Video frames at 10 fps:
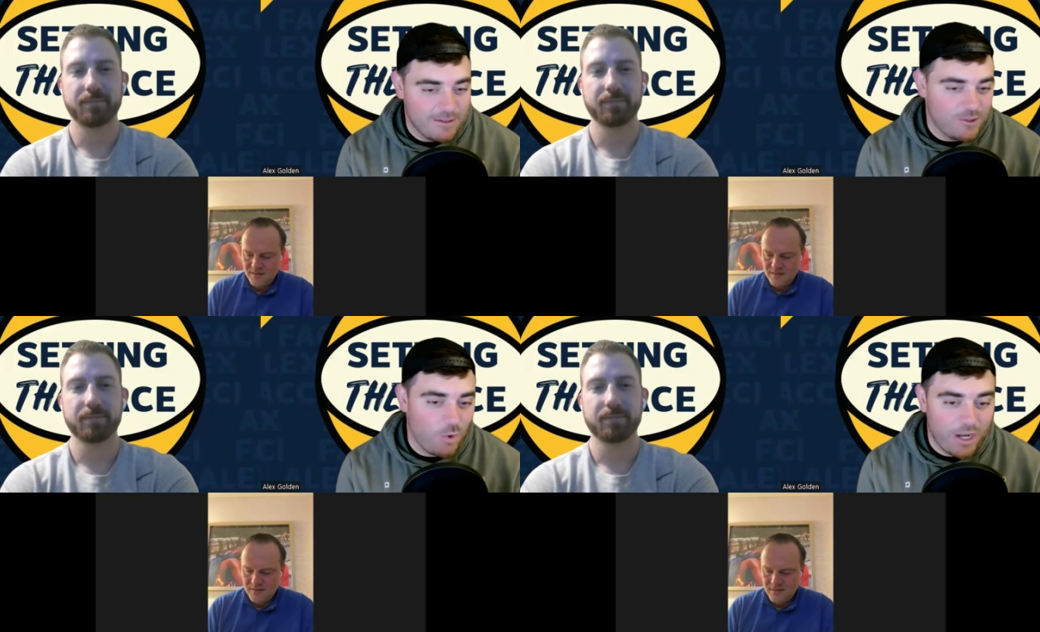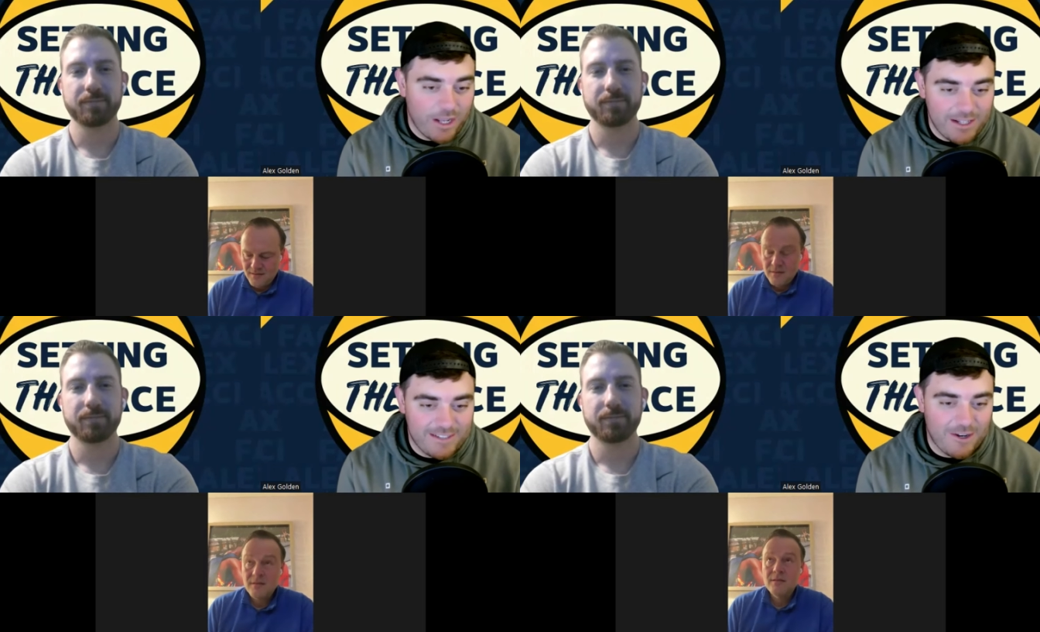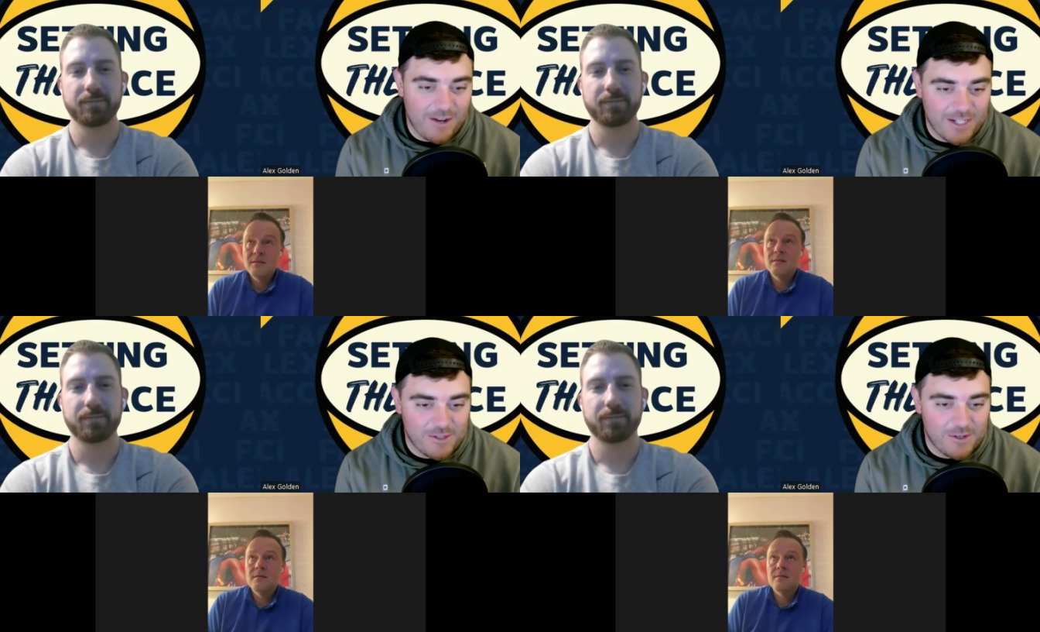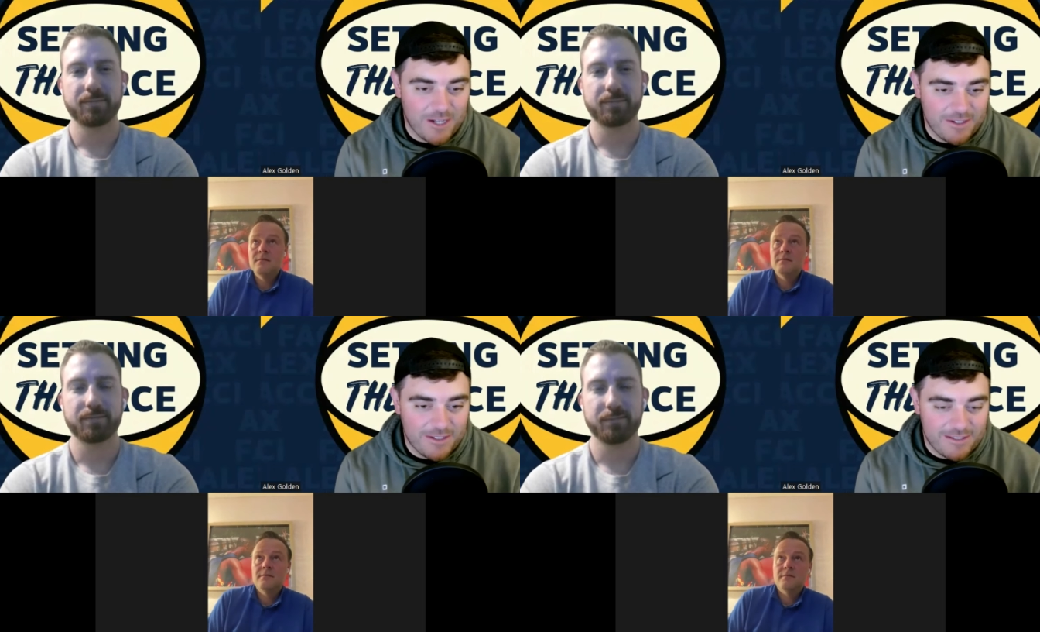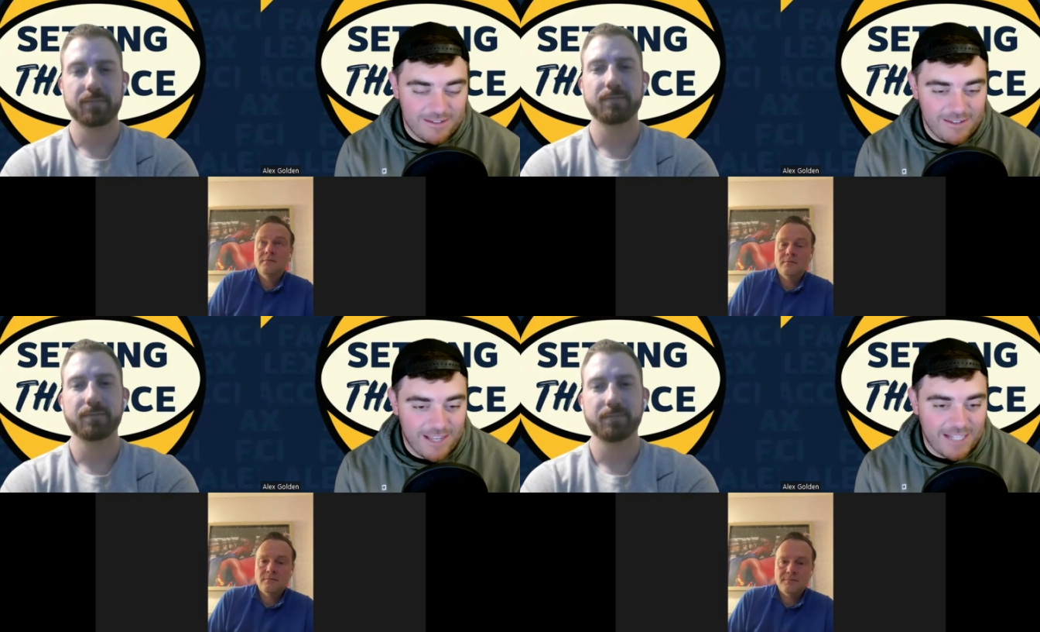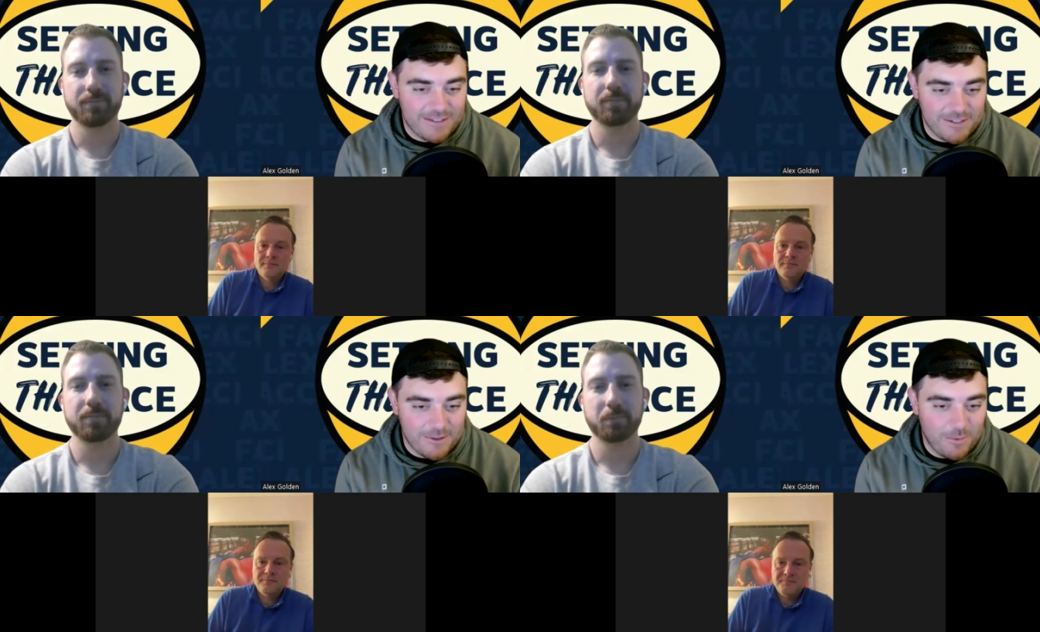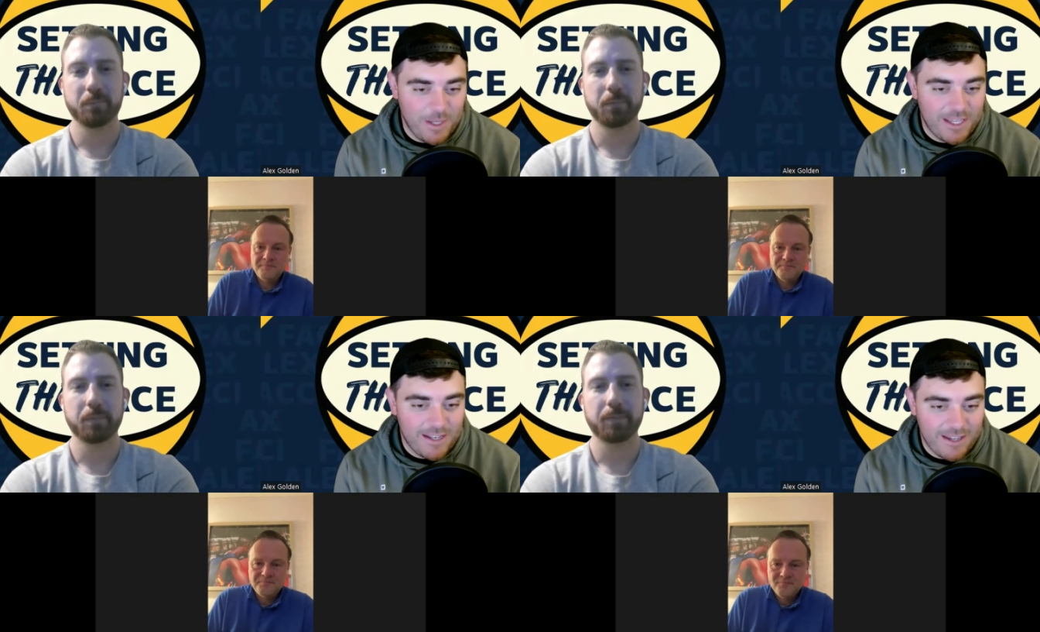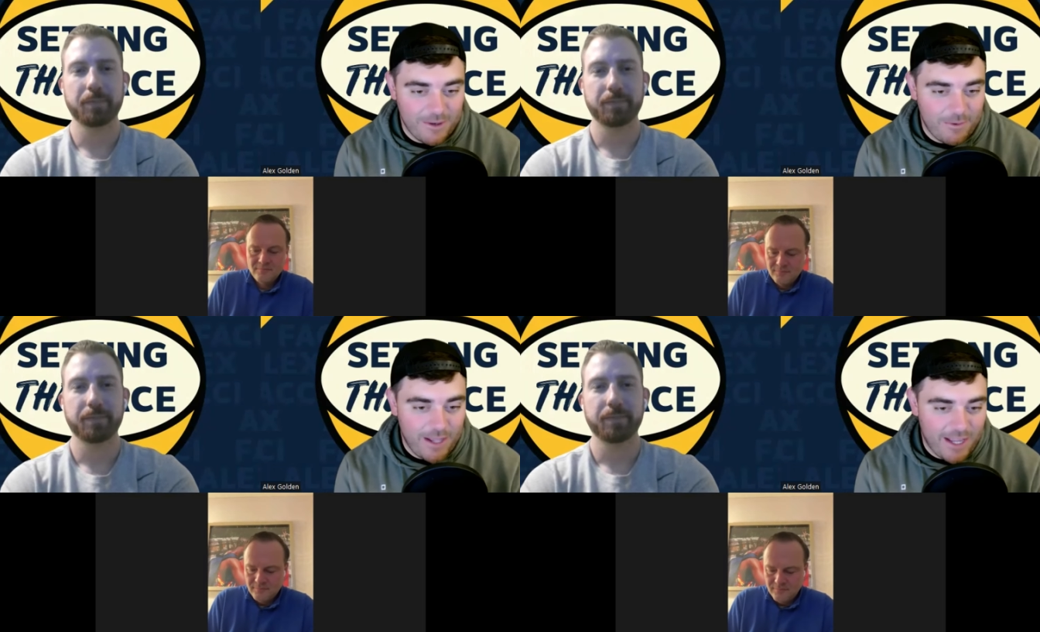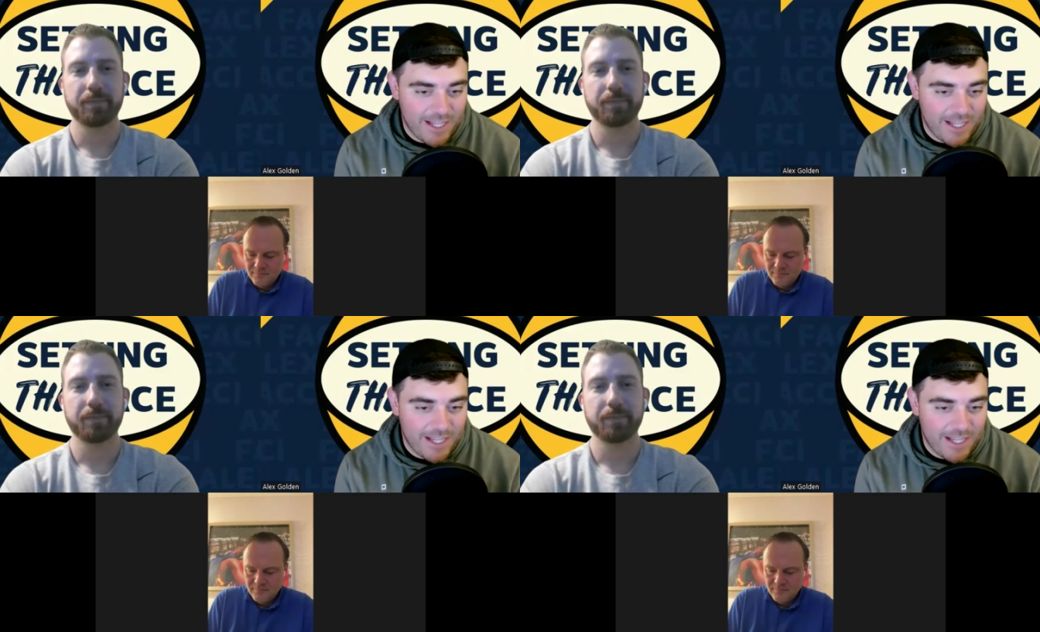Speaker 1: joining us here as you're on this nice little weekend getaway, I